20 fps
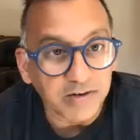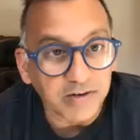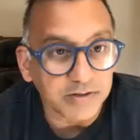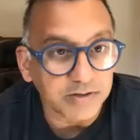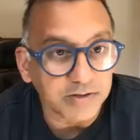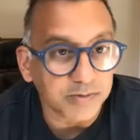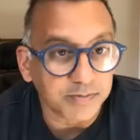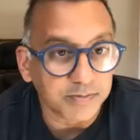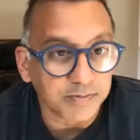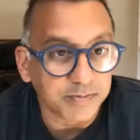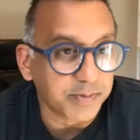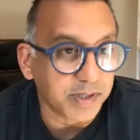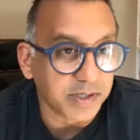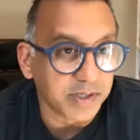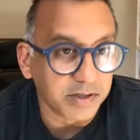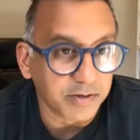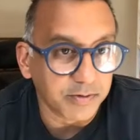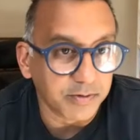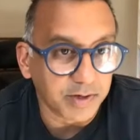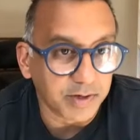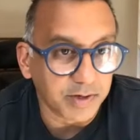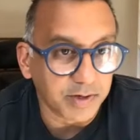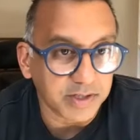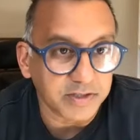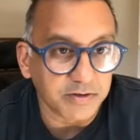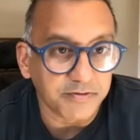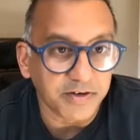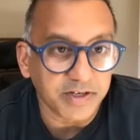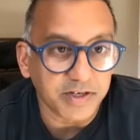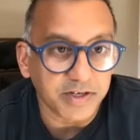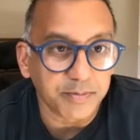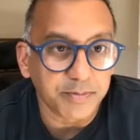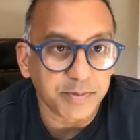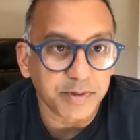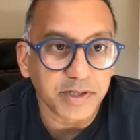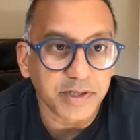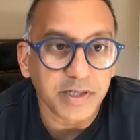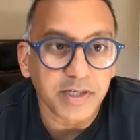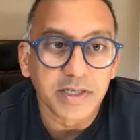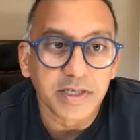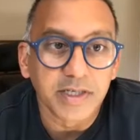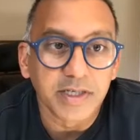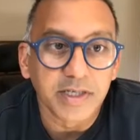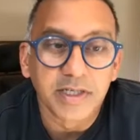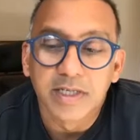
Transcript: which is a big US software company,